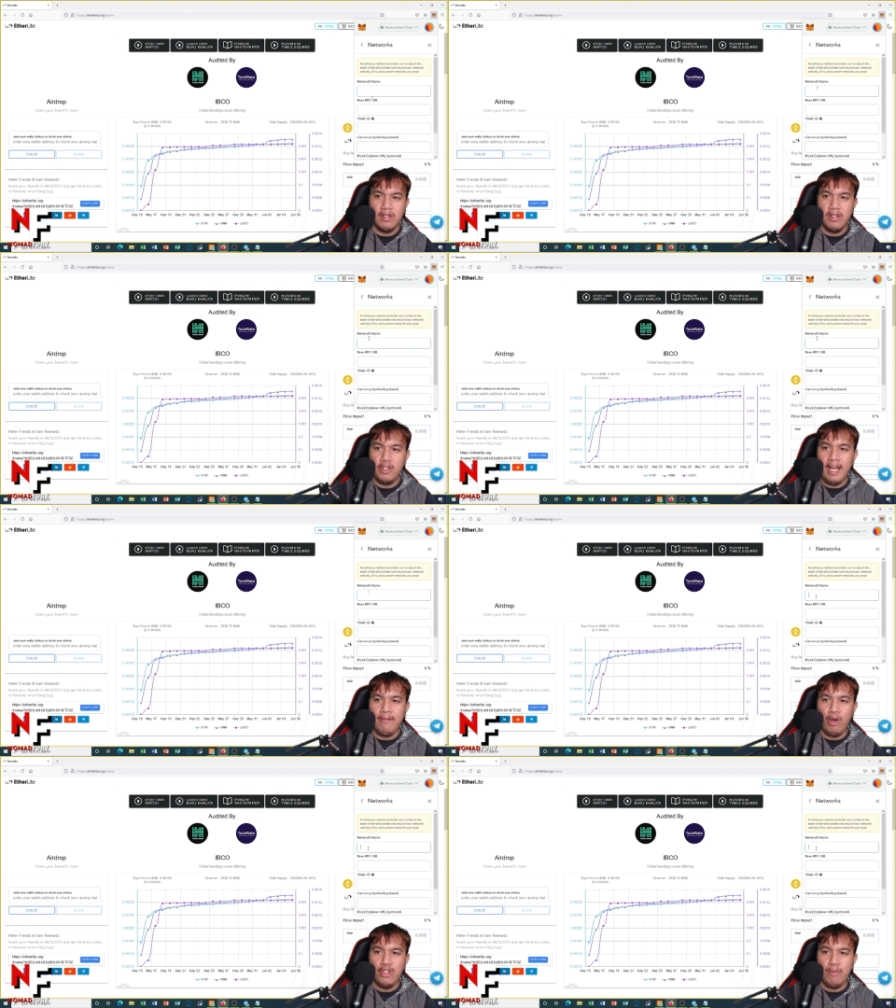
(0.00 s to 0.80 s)
So I
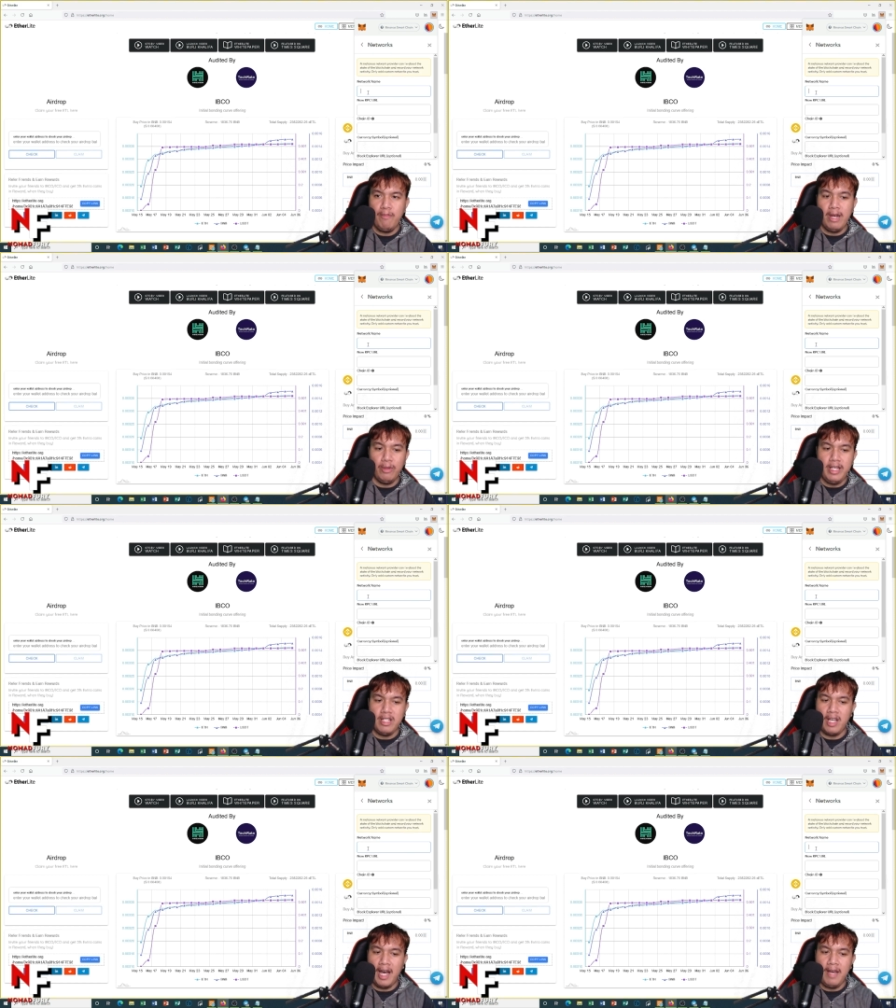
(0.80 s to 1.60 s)
am going to manually
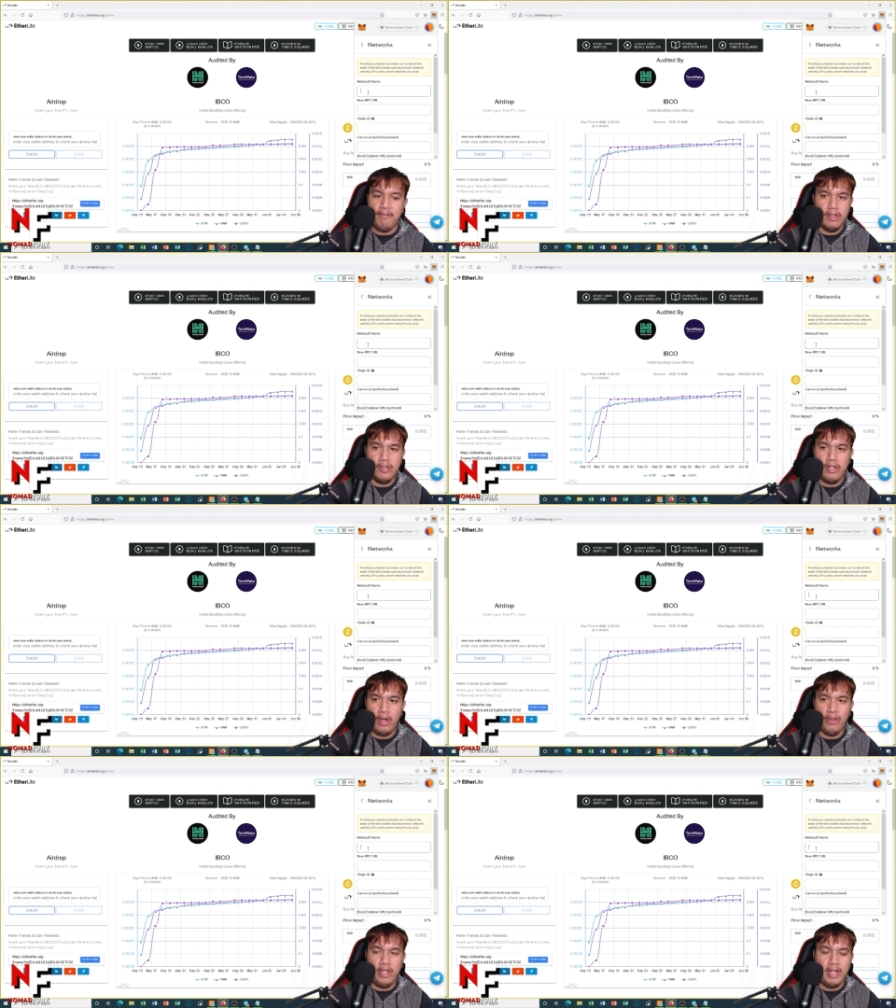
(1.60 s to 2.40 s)
type.
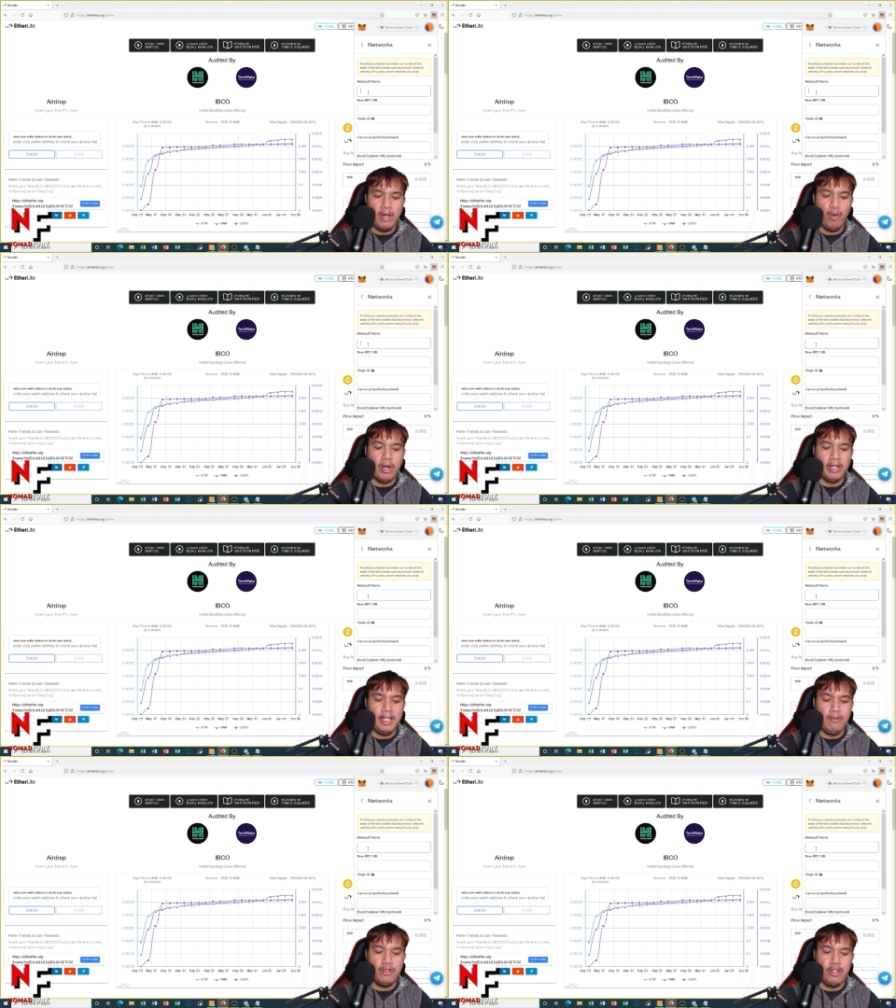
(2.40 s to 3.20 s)
So the network
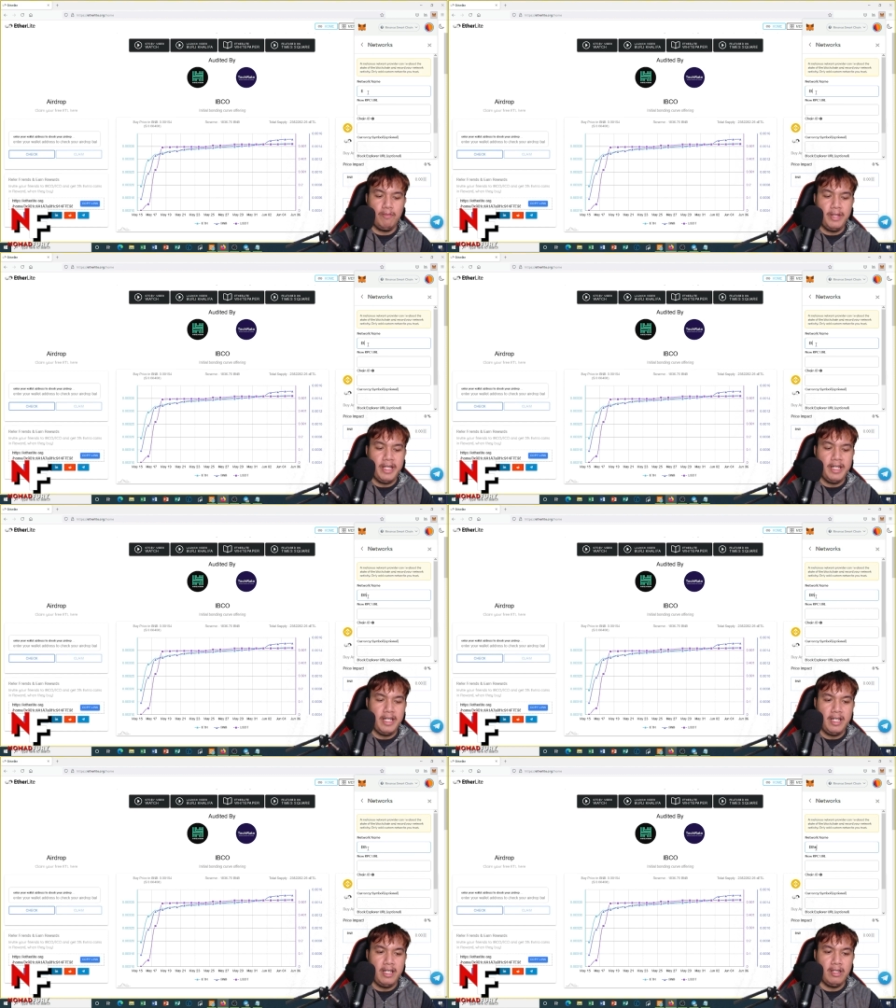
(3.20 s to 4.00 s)
name should
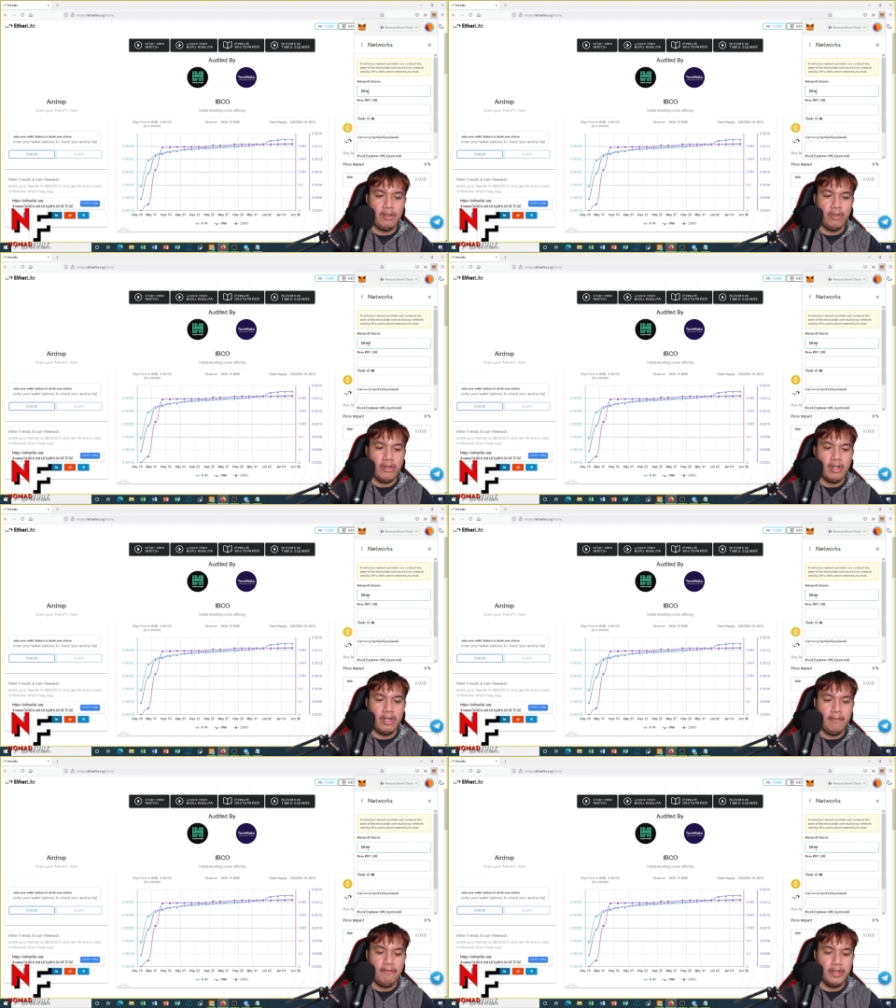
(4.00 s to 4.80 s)
be
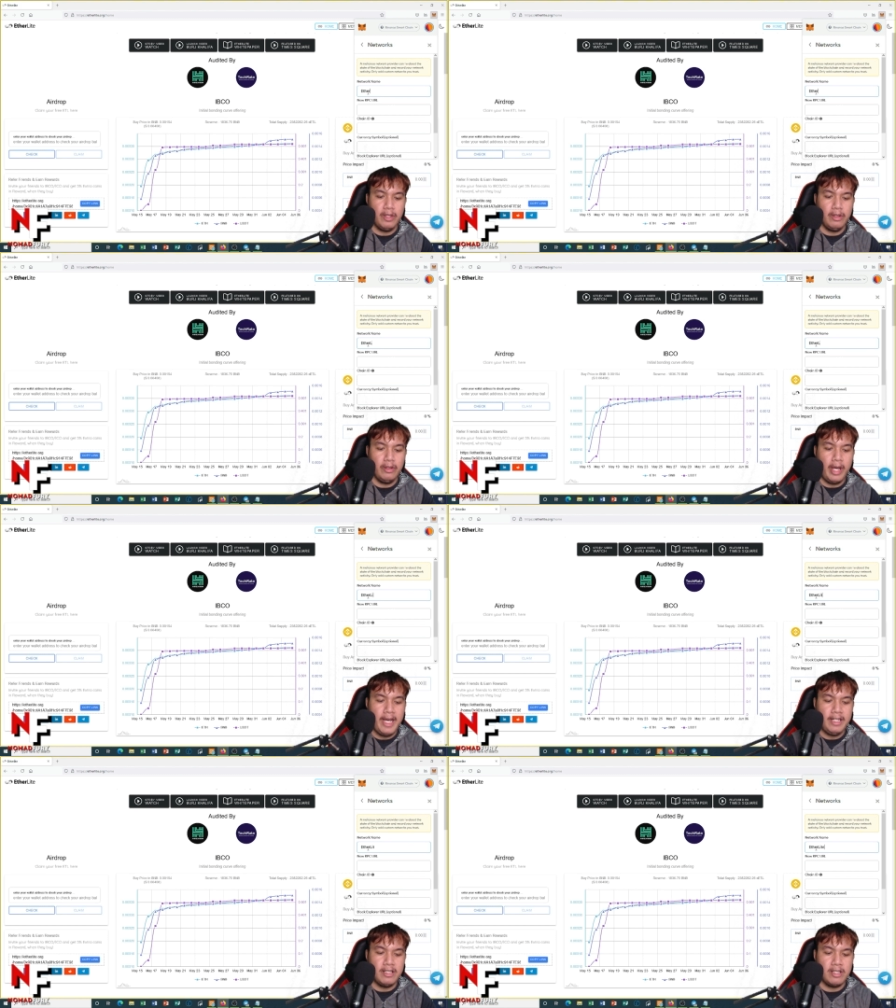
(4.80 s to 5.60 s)
Etherlight
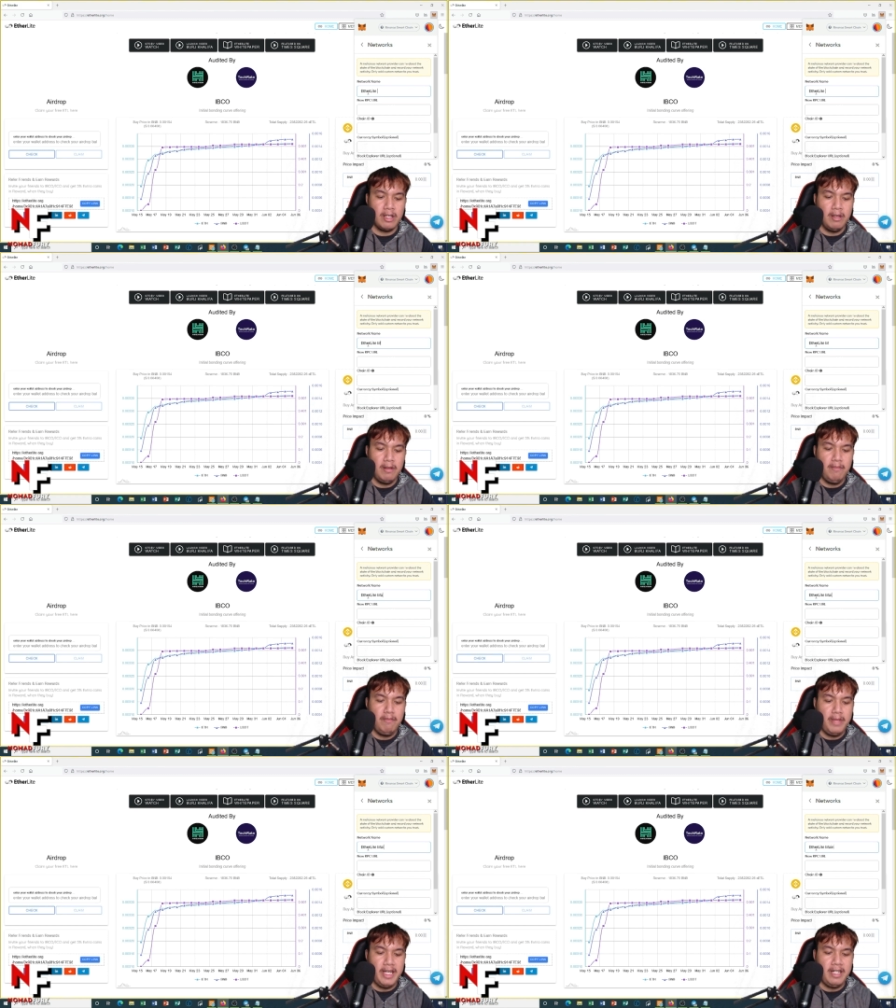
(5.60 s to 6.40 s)

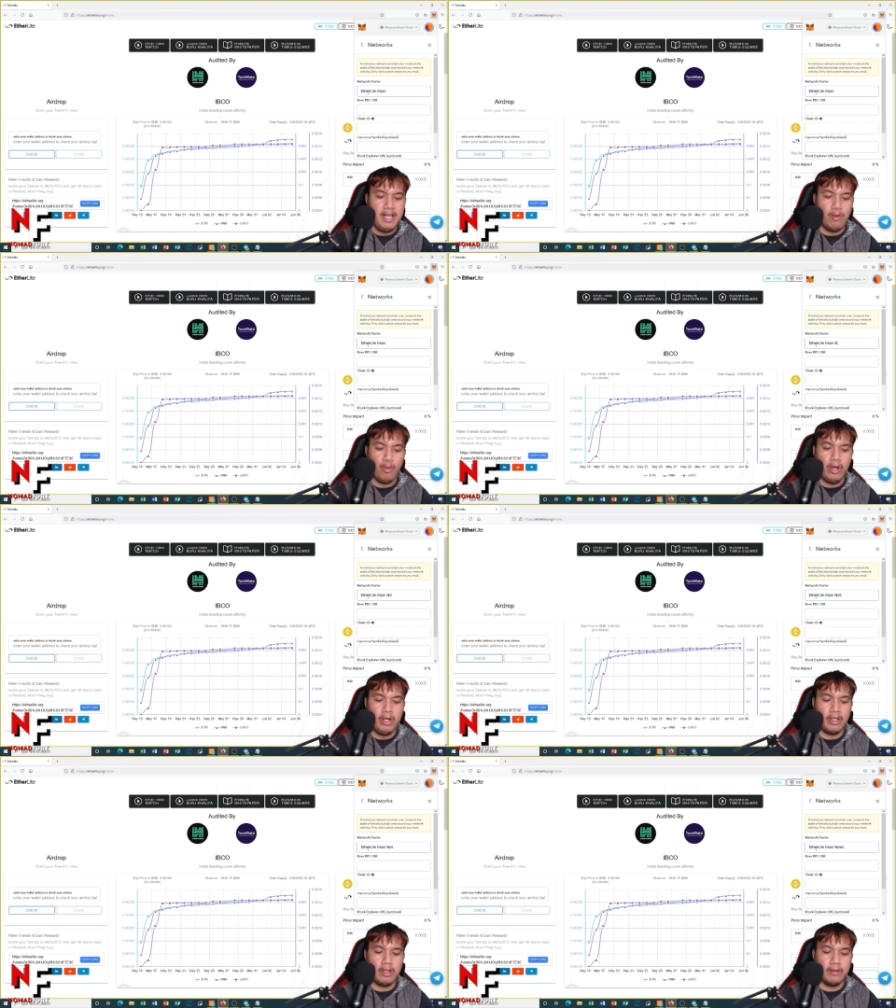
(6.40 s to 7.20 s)
main
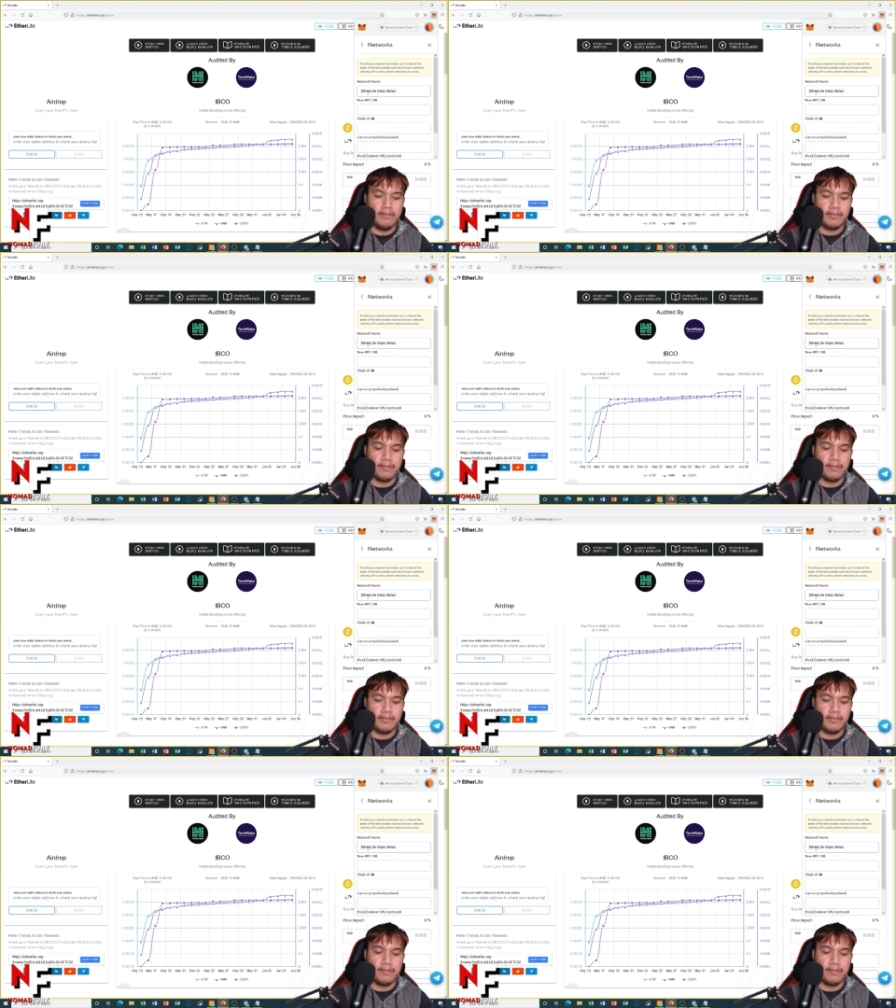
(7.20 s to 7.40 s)
network,